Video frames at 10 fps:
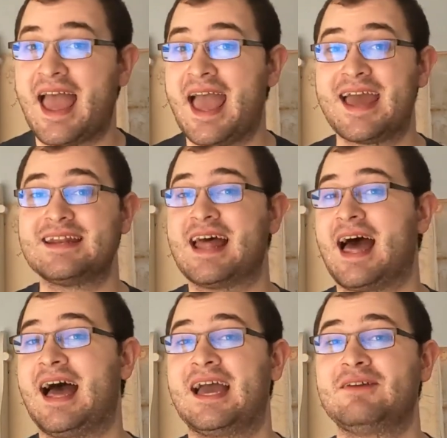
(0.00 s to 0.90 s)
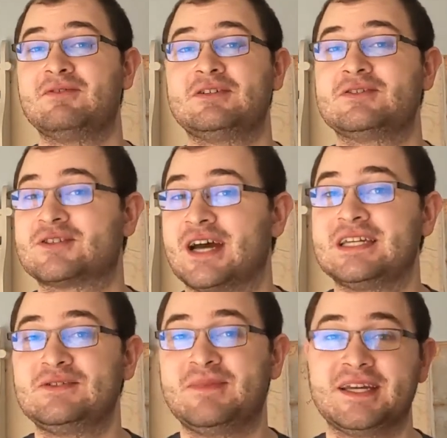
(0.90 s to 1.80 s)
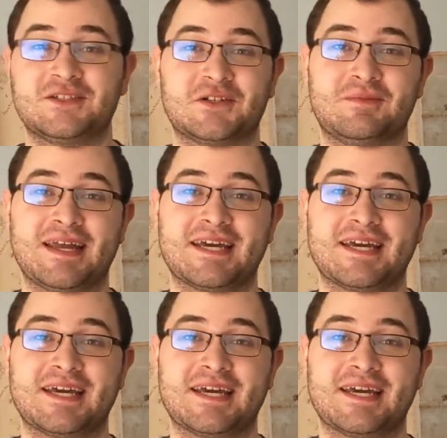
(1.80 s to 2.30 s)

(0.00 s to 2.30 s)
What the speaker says: and I will try to make sure my